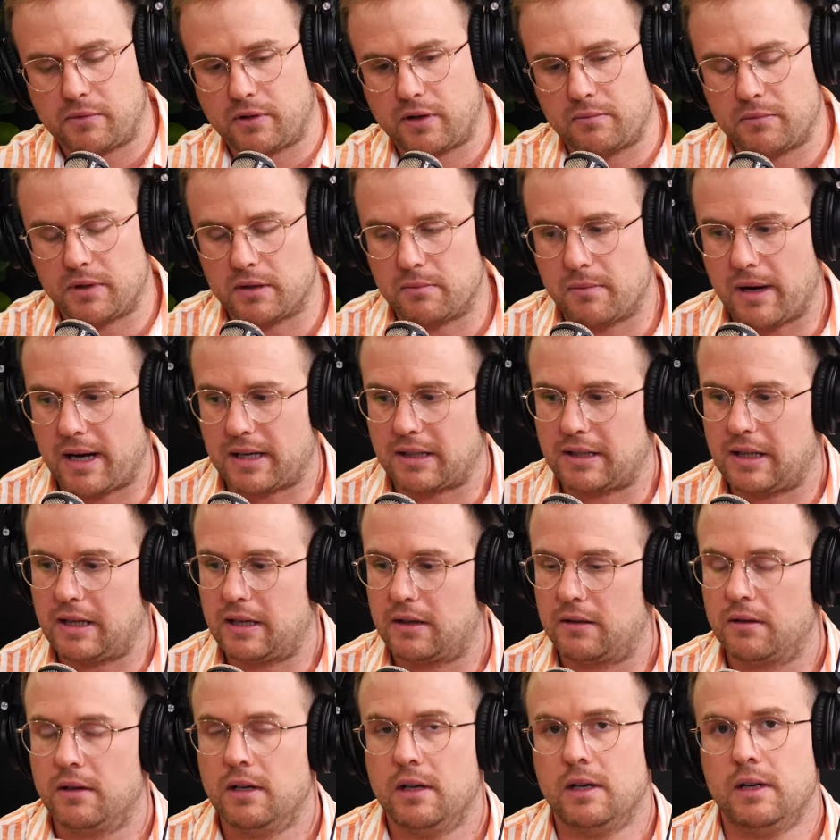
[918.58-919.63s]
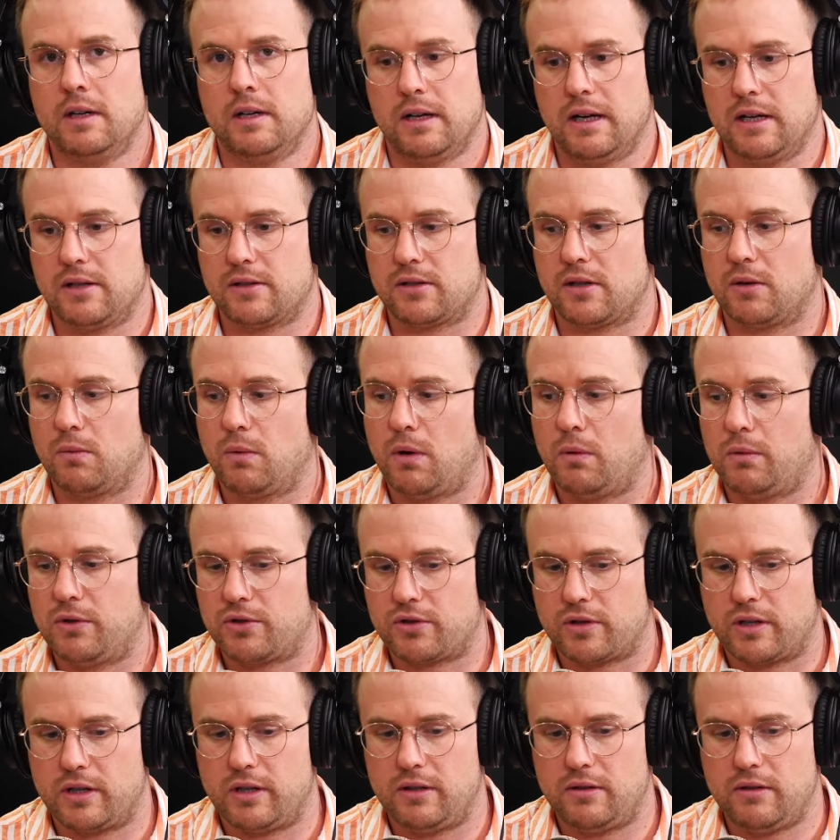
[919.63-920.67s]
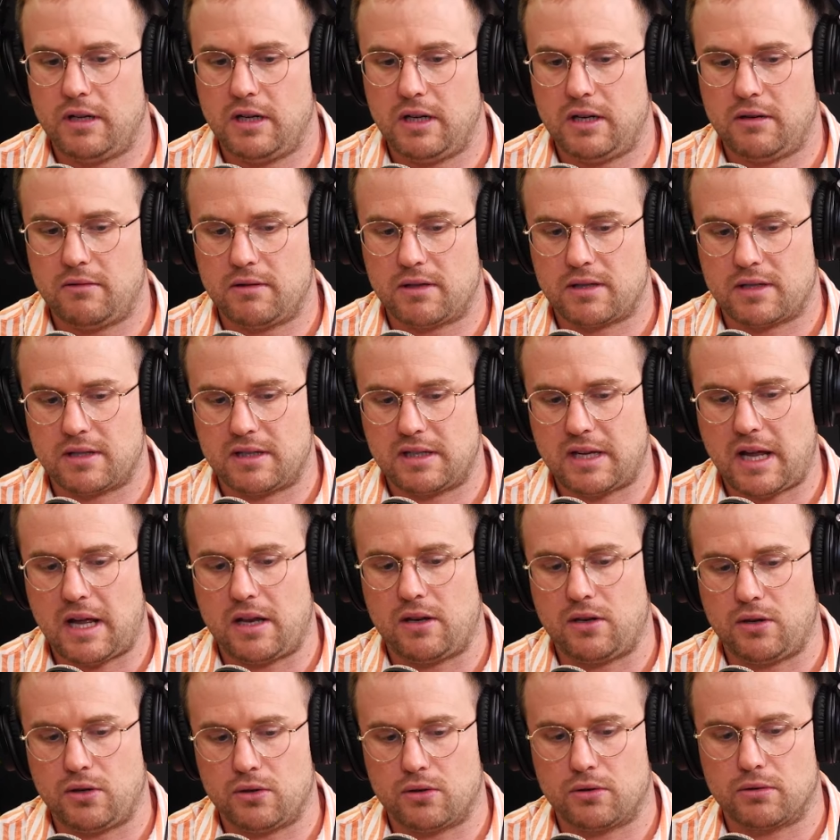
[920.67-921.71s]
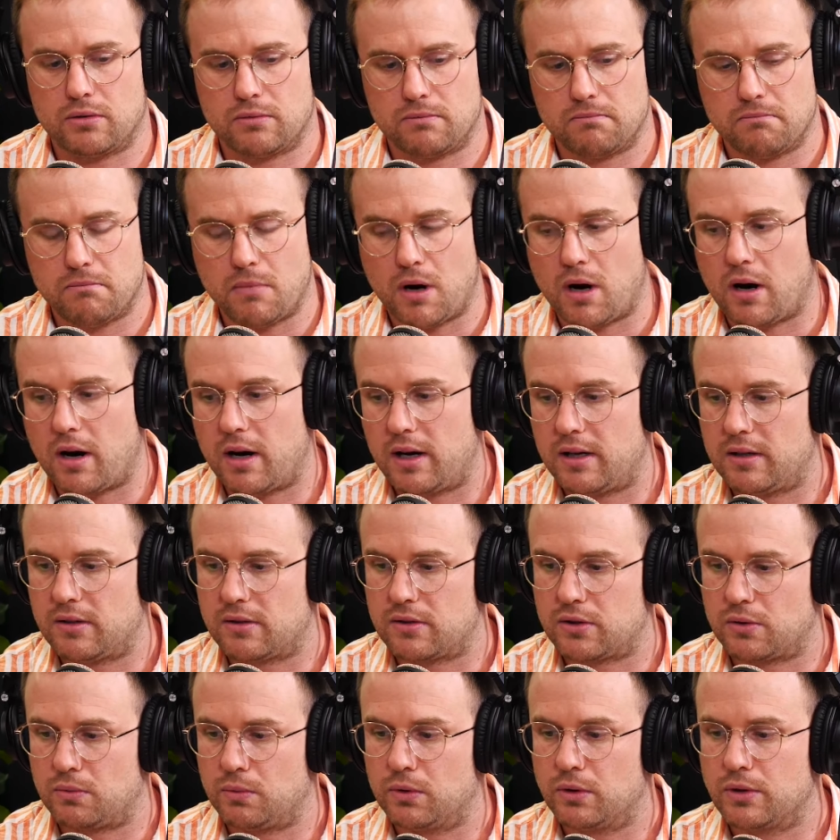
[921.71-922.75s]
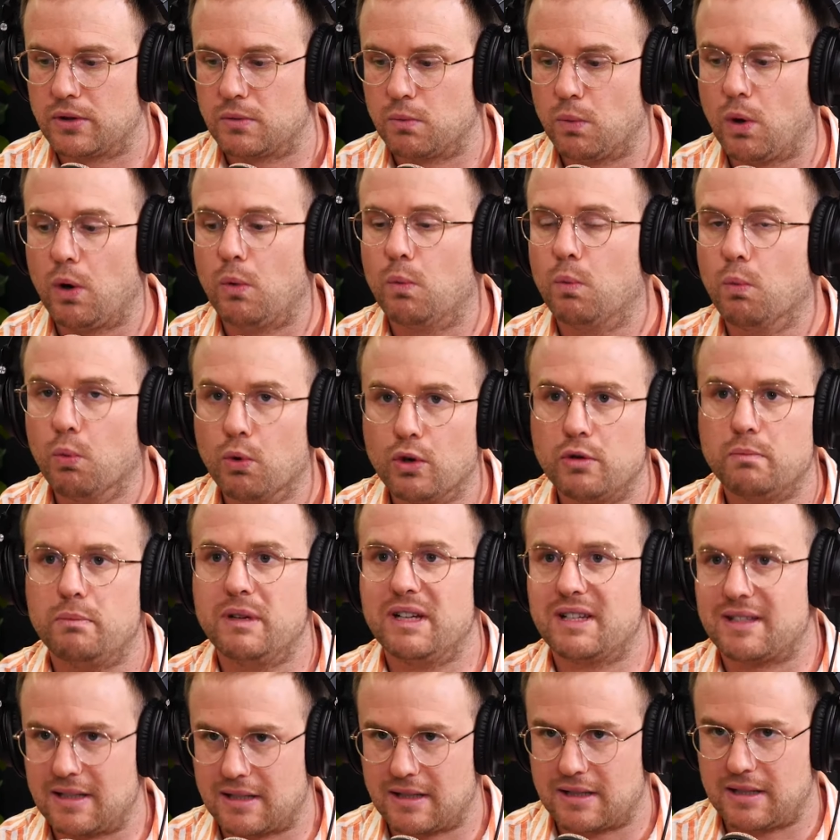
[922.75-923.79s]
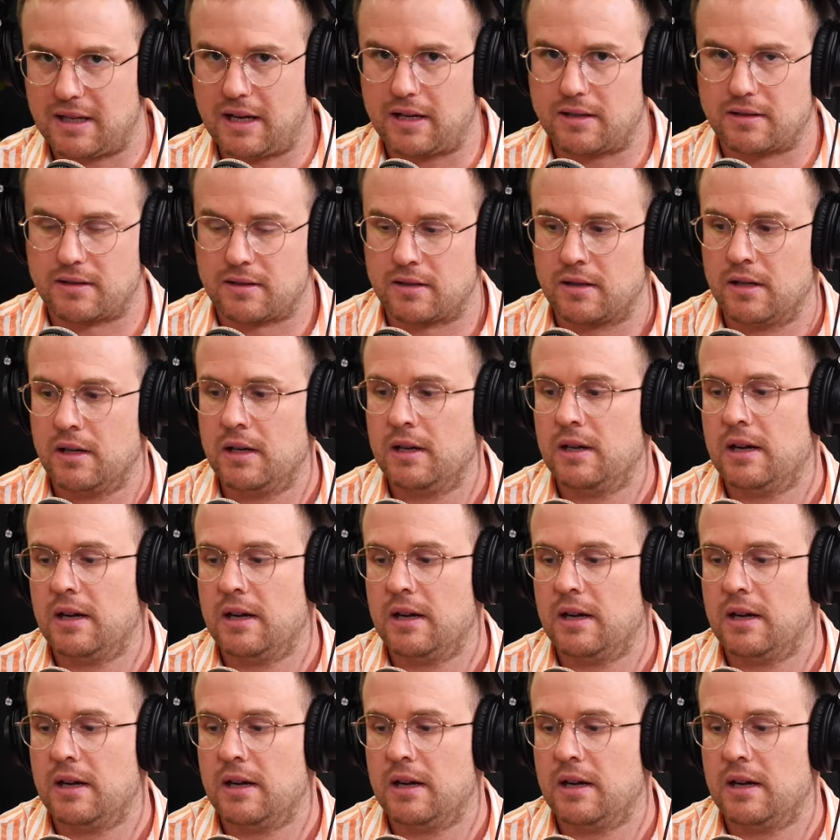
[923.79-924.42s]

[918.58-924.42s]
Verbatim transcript: crumbling back down. And so what we're trying to do here is set your mind towards what would be success